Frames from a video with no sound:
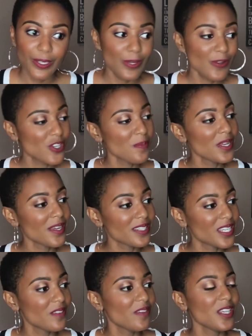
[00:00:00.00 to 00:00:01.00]
You should be on
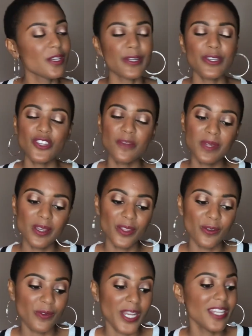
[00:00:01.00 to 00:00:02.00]
TV or you should be on
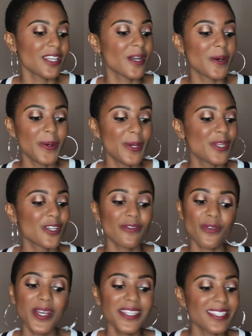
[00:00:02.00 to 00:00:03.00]
the radio. Your
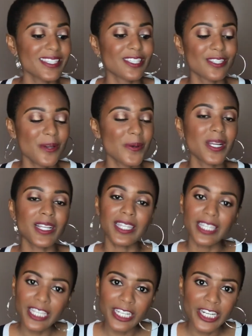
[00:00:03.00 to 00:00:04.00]
voice is so
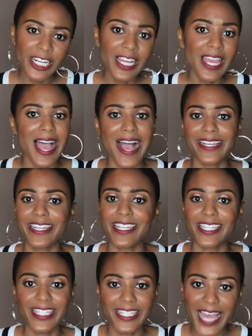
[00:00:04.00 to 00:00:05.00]
clear and
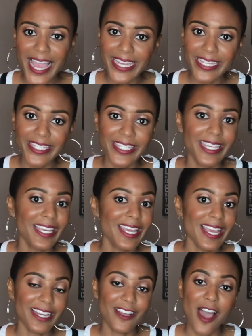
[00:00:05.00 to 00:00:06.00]
concise
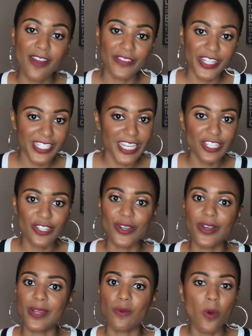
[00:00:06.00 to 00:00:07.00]
and
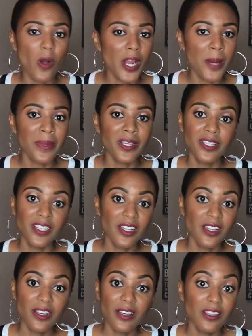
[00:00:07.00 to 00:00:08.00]
conversational and warm.
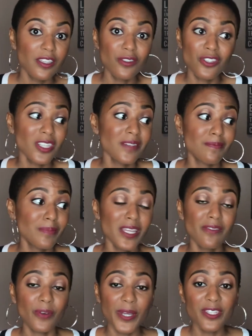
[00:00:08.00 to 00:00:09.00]
You should be
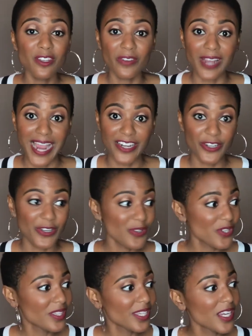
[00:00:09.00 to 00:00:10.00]
a voiceover actor. You
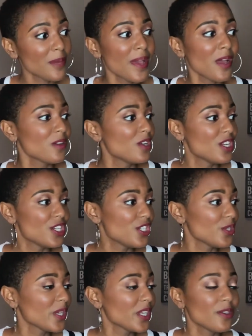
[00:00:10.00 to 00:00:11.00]
should think about
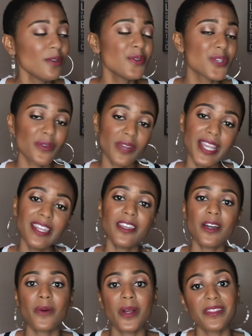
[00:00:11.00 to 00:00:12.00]
doing news or
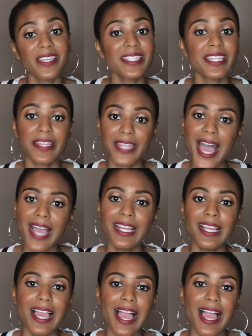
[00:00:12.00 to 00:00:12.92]
radio or this and that.